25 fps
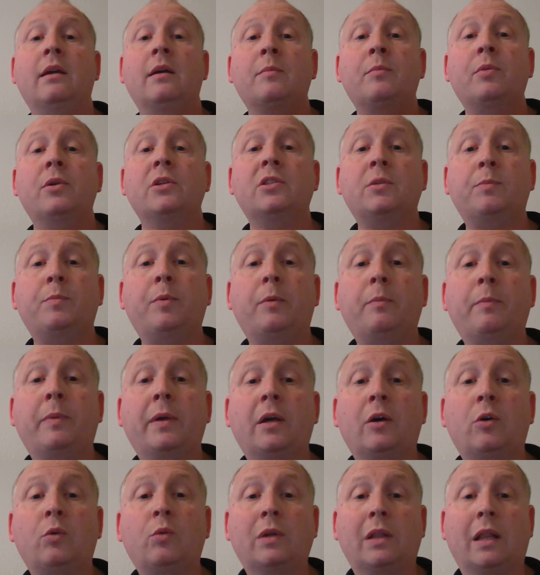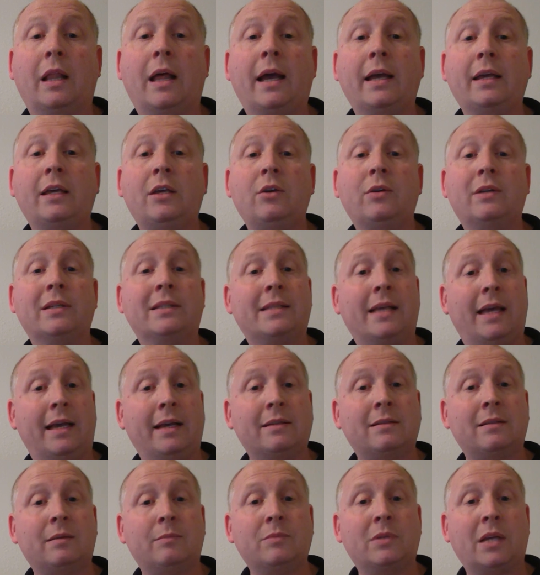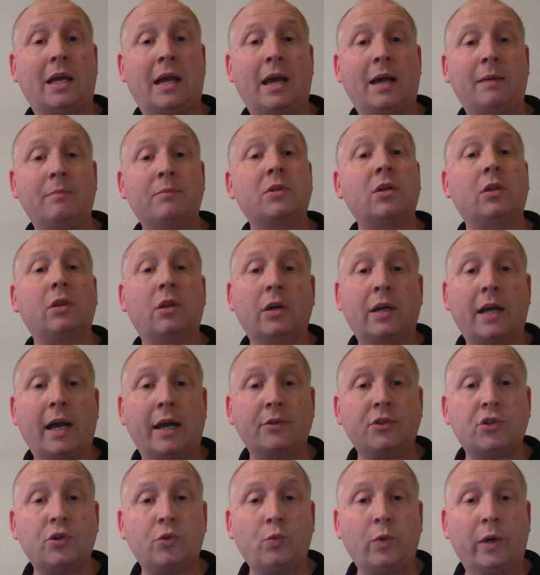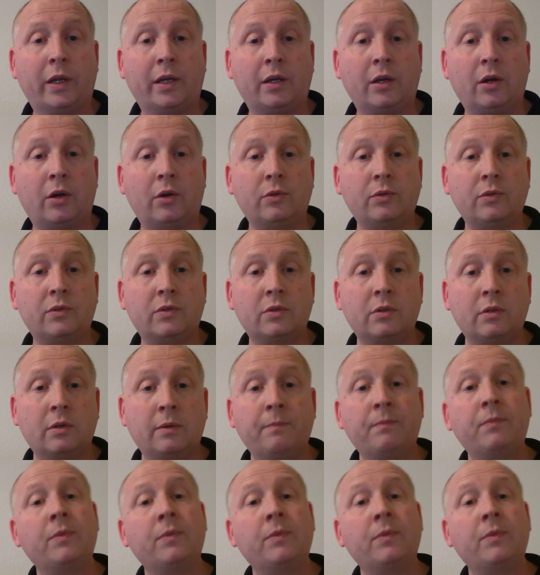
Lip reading: Principal Bill would like you to take some time to look out your windows